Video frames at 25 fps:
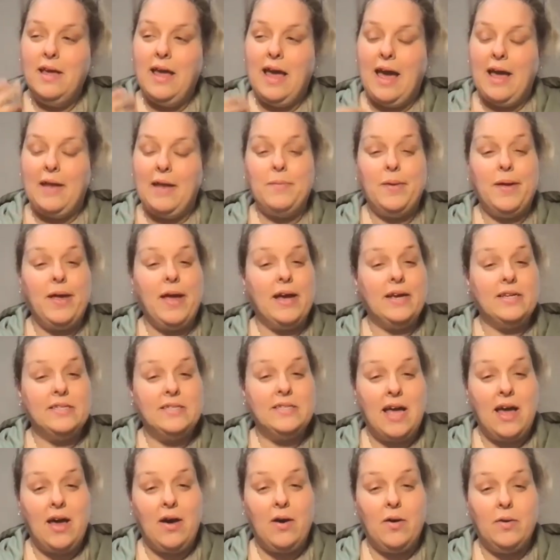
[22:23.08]
and we
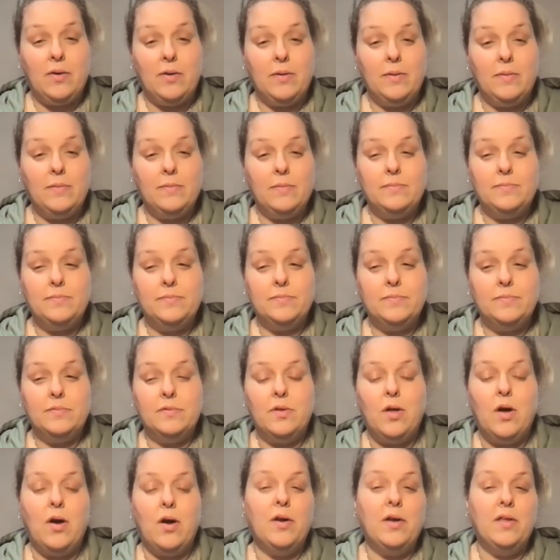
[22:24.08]
exhale
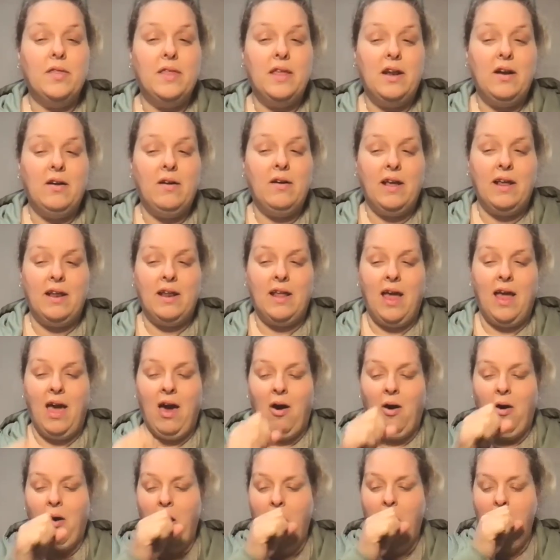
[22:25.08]
longer than our
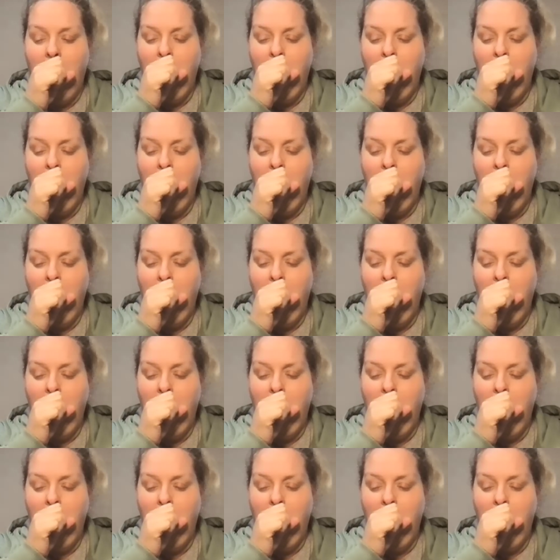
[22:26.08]
inhale.